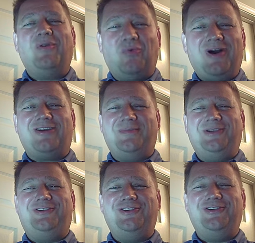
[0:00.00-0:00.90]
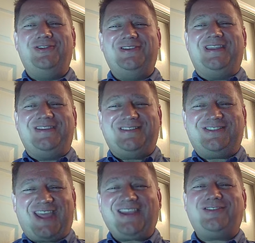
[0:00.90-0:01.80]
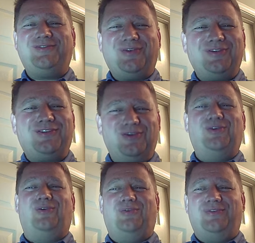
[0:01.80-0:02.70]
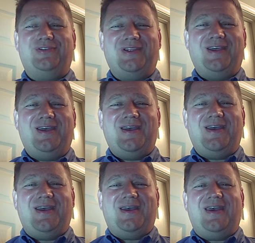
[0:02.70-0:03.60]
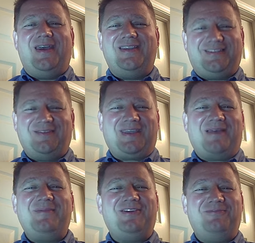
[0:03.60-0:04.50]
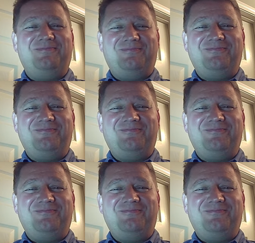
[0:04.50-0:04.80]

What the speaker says: welcome you to TECHtual Tools. It's something I'm